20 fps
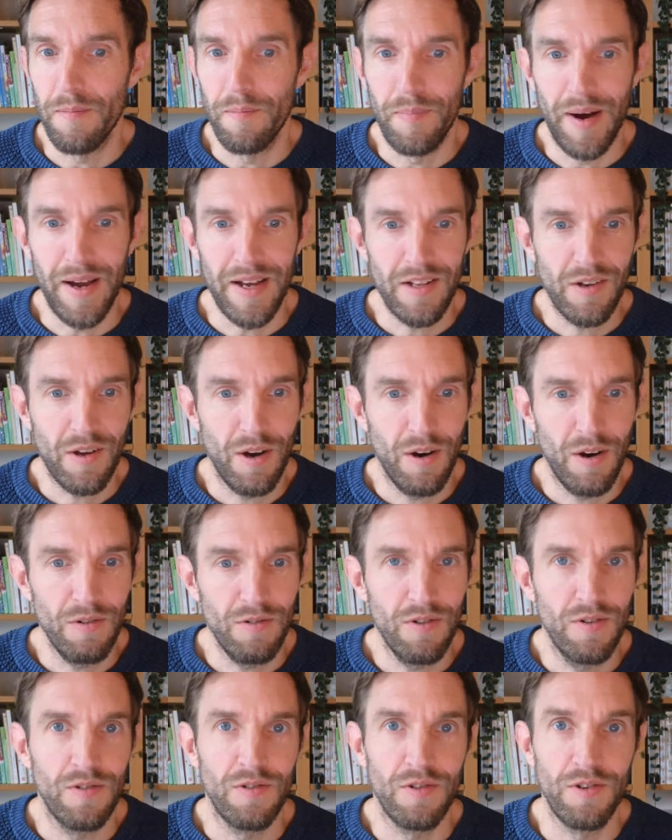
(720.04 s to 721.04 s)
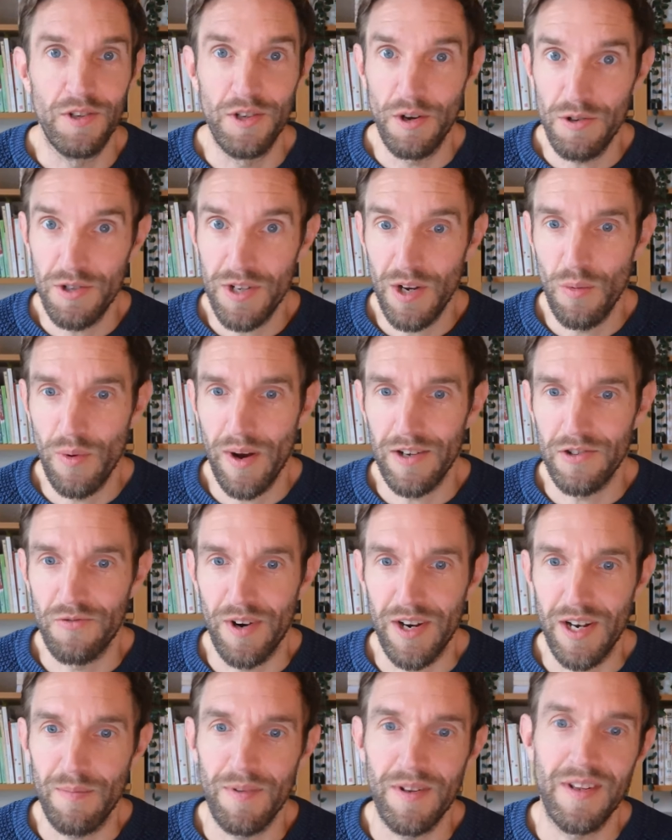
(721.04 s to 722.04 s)
bytecode, usually whilst
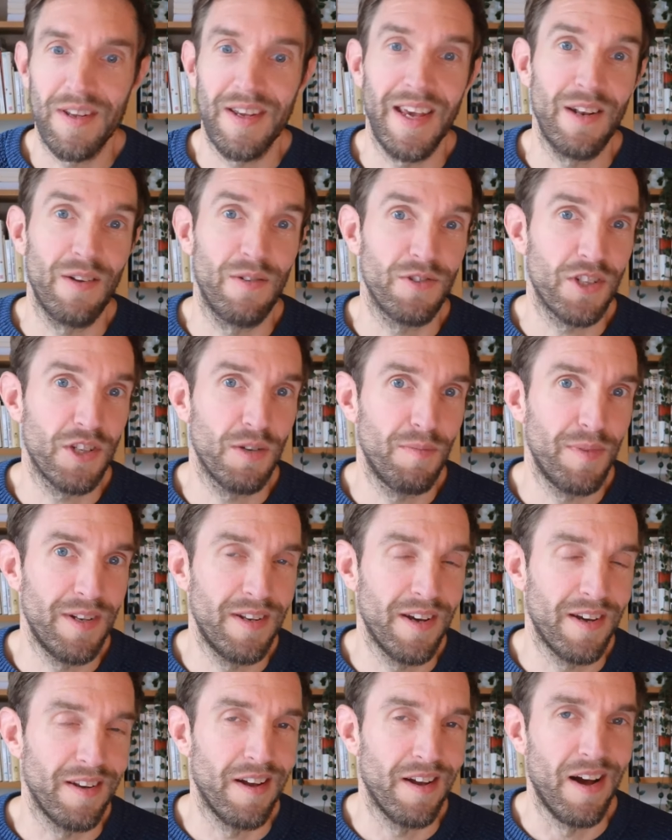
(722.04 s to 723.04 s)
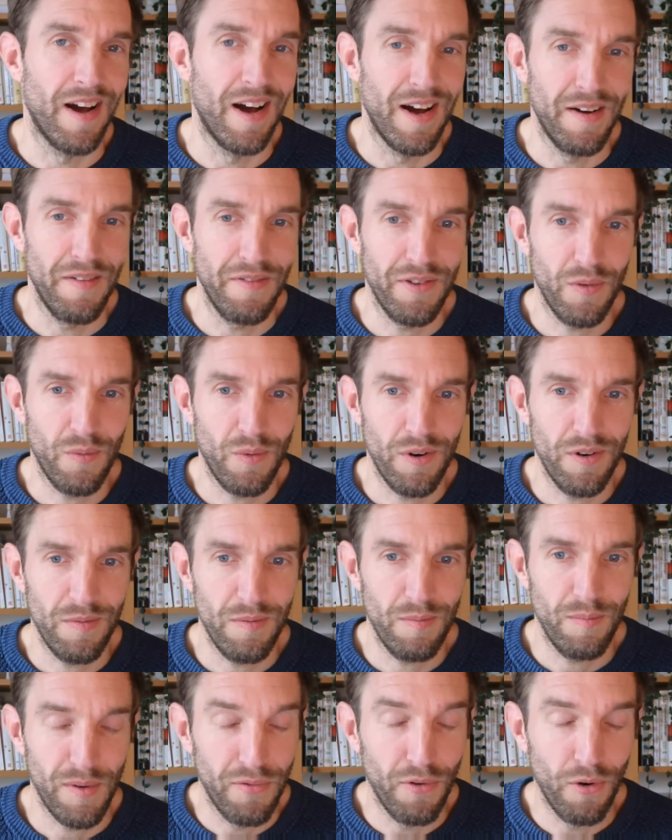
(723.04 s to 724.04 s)
running, but it can also be done
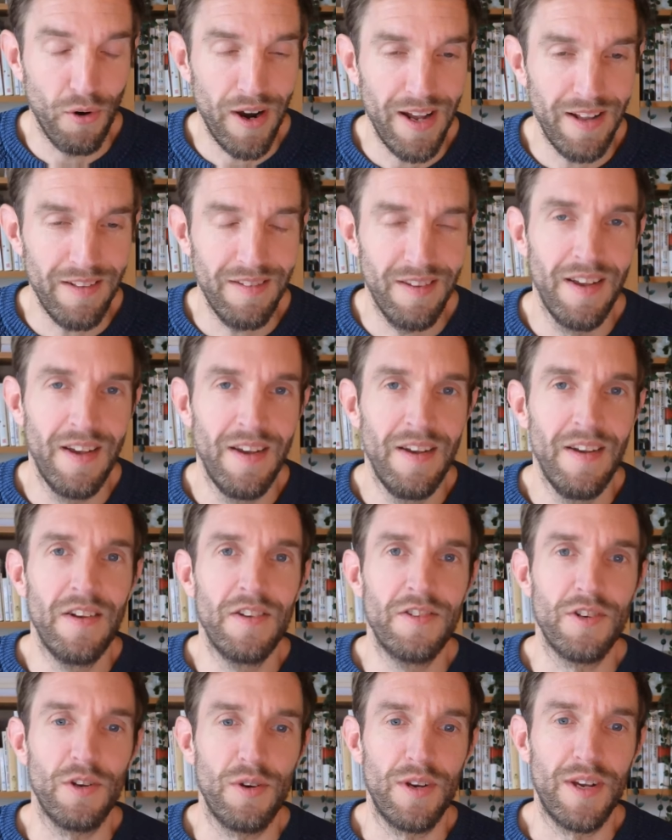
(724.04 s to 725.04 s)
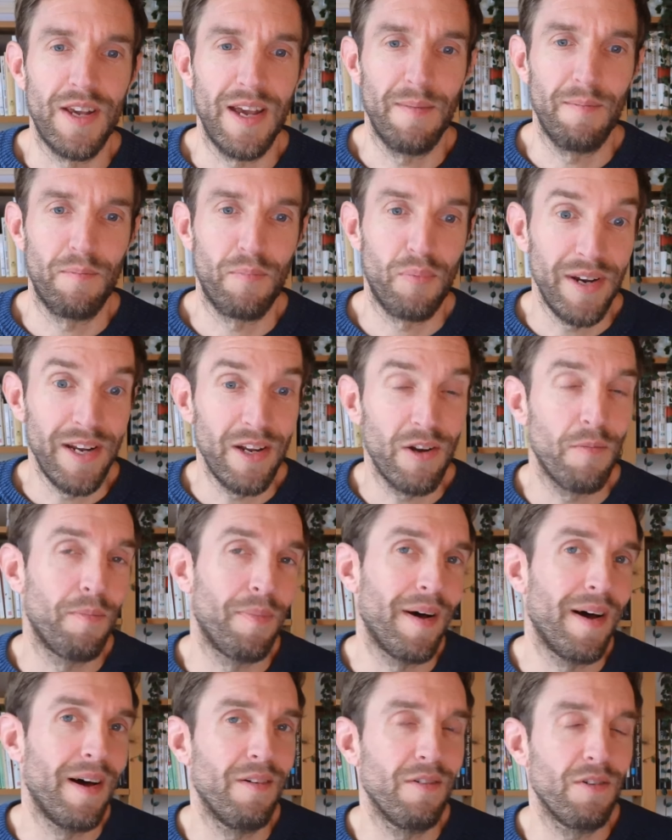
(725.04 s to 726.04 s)
afterward, beforehand. So you can
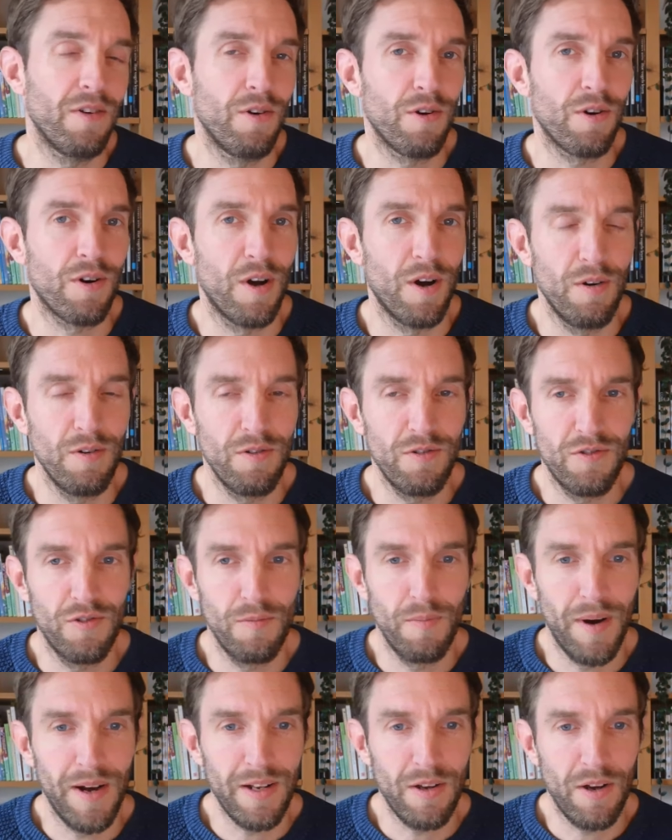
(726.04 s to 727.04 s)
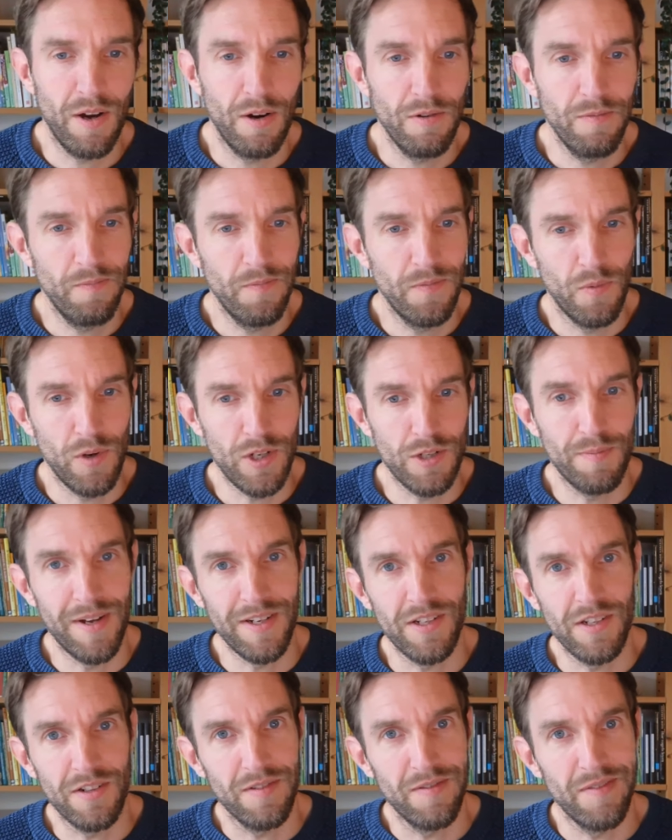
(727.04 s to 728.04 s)
pre-compile your code to bytecode, which
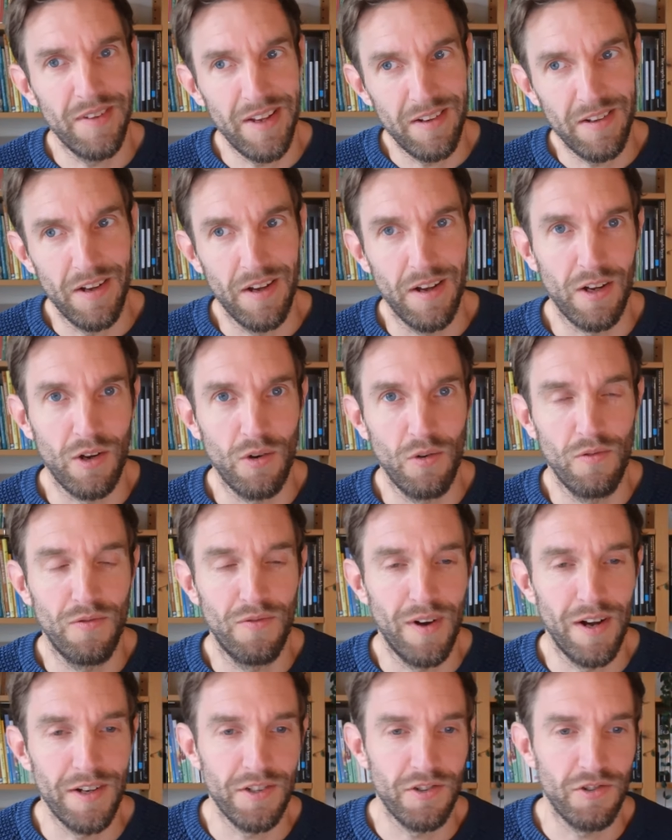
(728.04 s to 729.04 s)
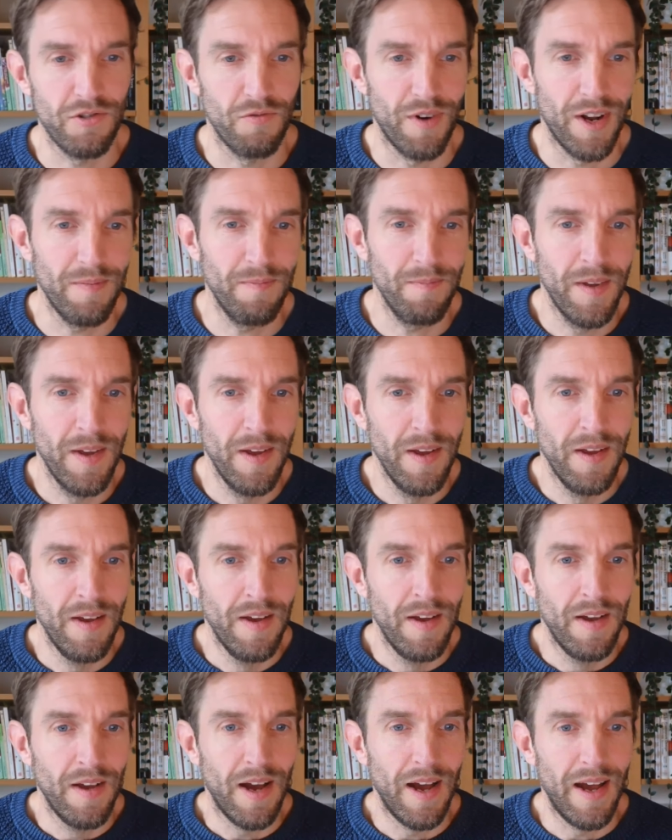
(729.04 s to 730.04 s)
makes it uh, faster to run.
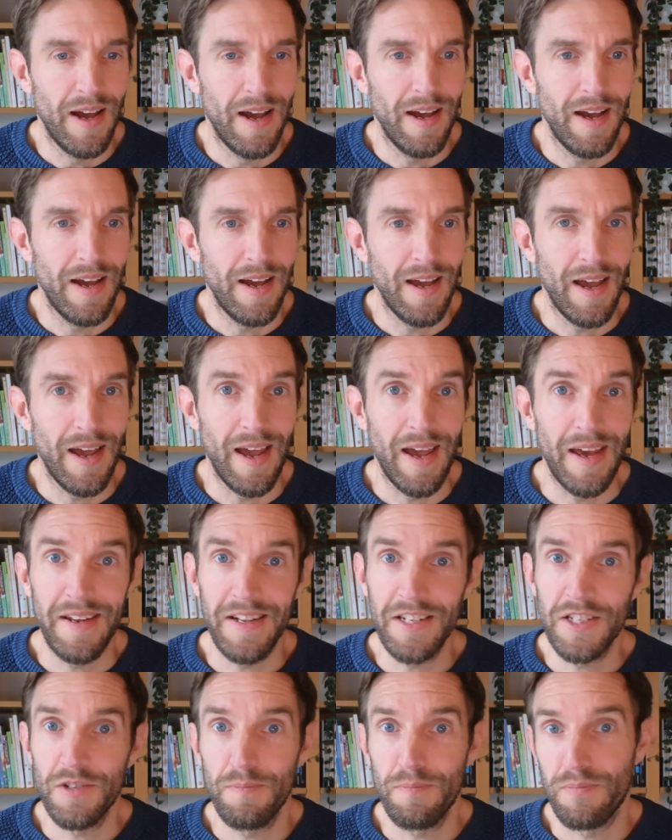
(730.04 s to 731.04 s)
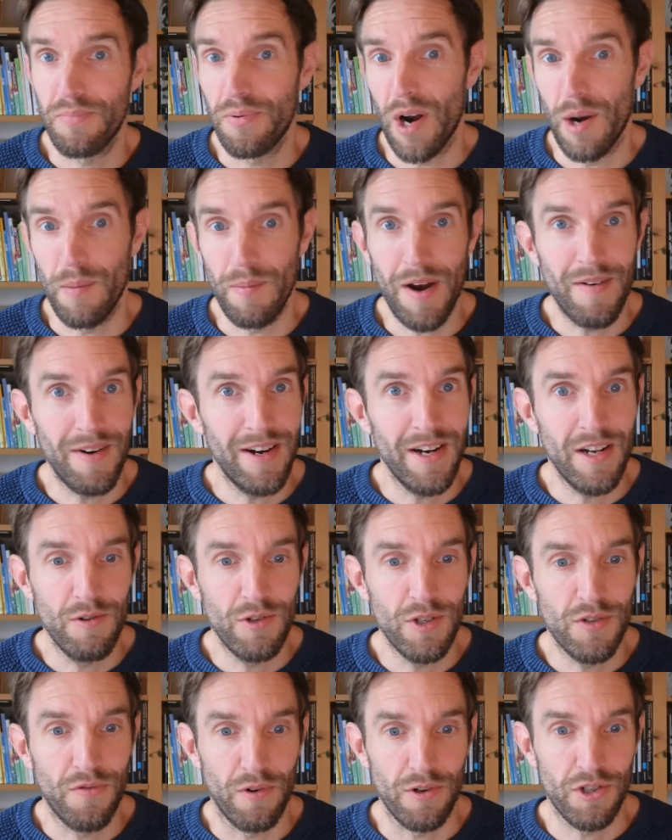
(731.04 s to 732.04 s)
Uh, and it's primarily
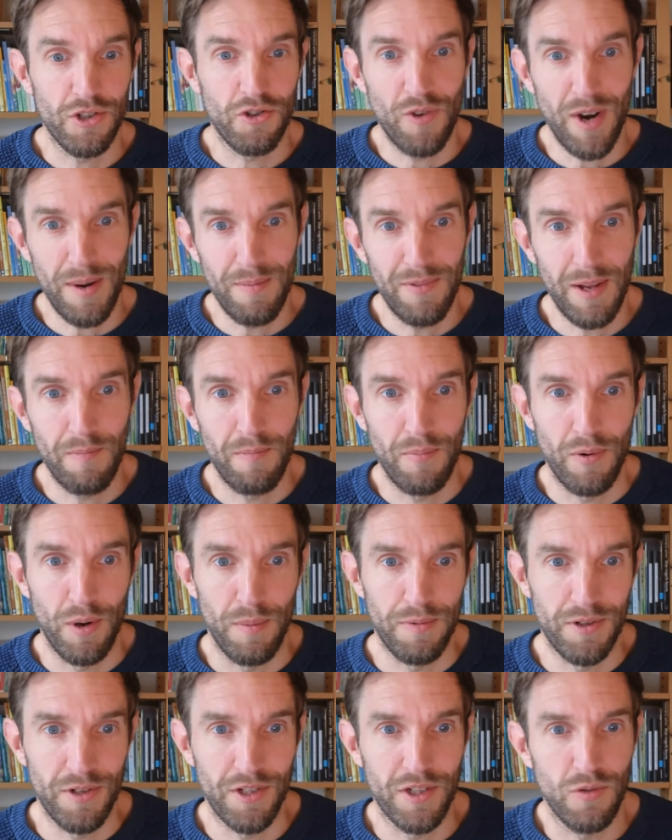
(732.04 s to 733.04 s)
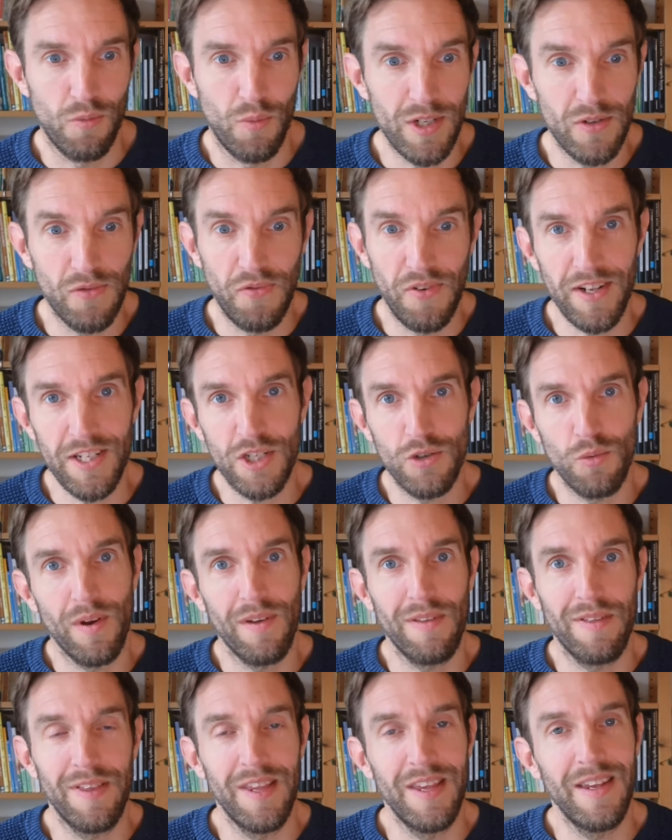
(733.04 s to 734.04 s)
used for scripting purposes, which fits
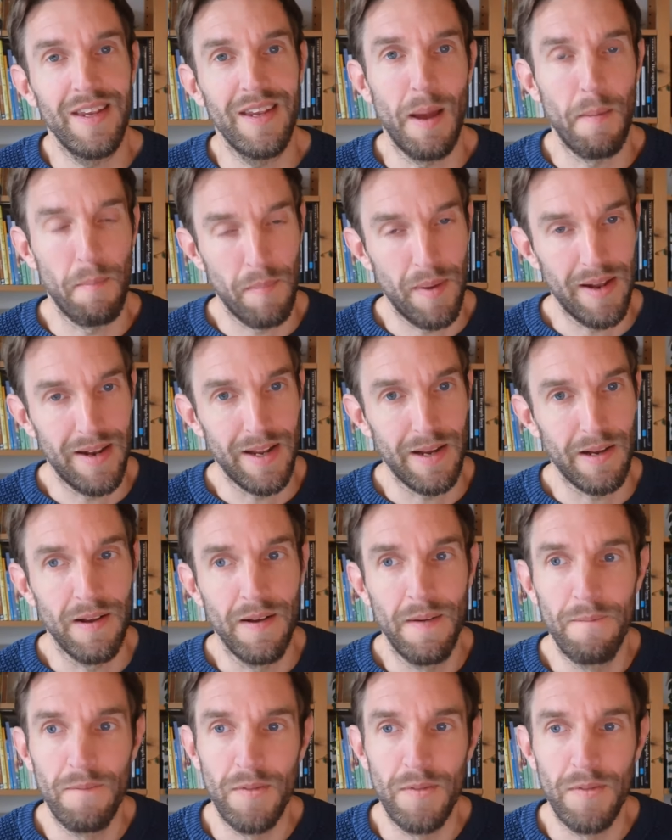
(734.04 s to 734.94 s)
with the embedding